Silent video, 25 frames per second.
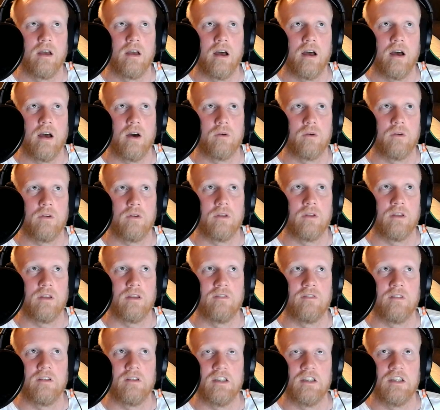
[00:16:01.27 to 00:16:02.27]
out
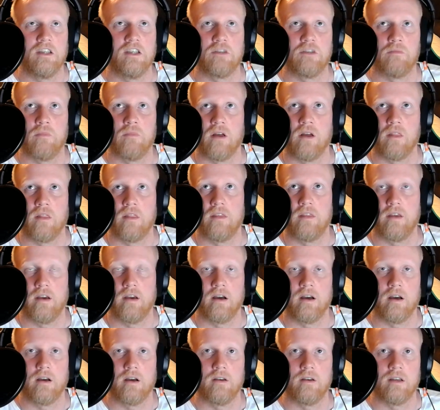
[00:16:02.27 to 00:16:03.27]
each month.
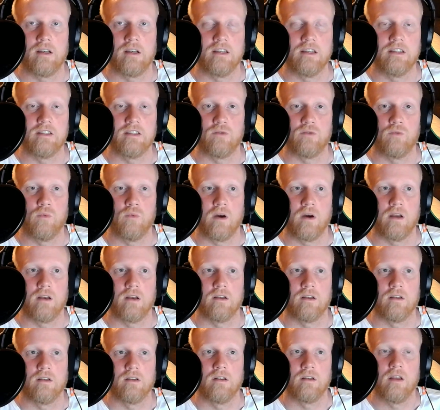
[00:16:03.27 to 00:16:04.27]
At least
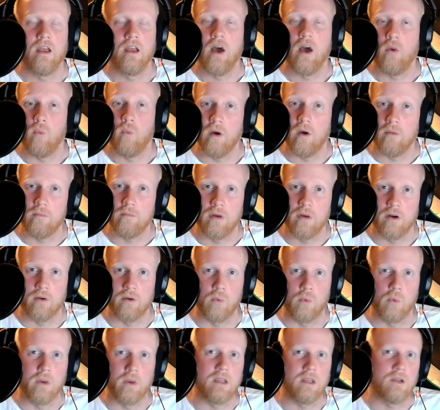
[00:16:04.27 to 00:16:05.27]
one per
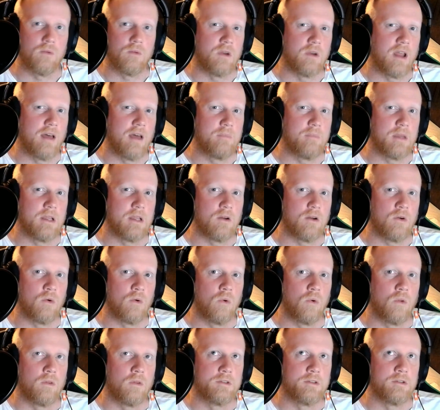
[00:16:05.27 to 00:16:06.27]
week would have been
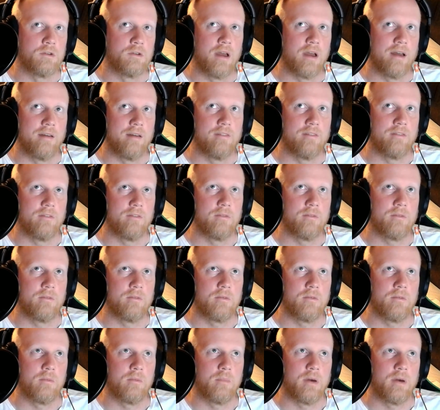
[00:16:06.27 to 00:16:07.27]
cool to have,
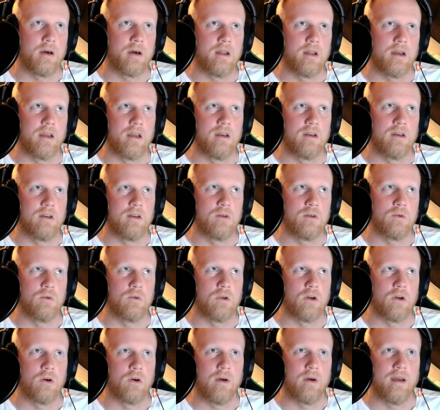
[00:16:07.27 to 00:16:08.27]
but I do
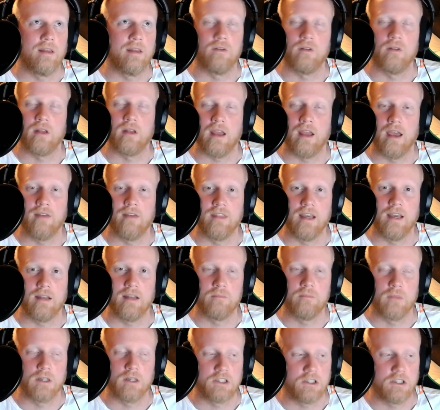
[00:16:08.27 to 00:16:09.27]
know I do not have
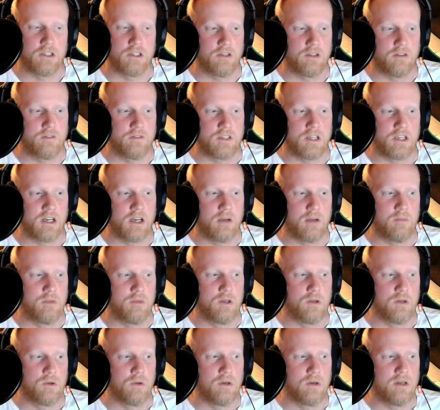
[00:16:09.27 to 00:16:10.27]
that much of time
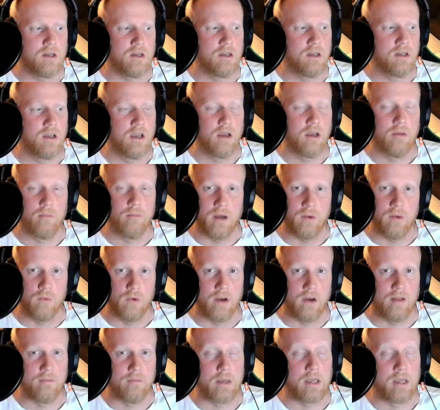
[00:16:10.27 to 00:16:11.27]
to do it, but it
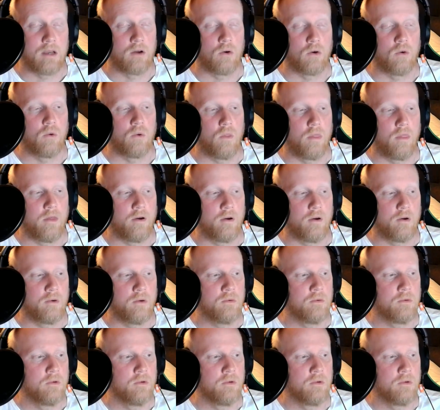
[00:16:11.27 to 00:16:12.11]
would have been cool though.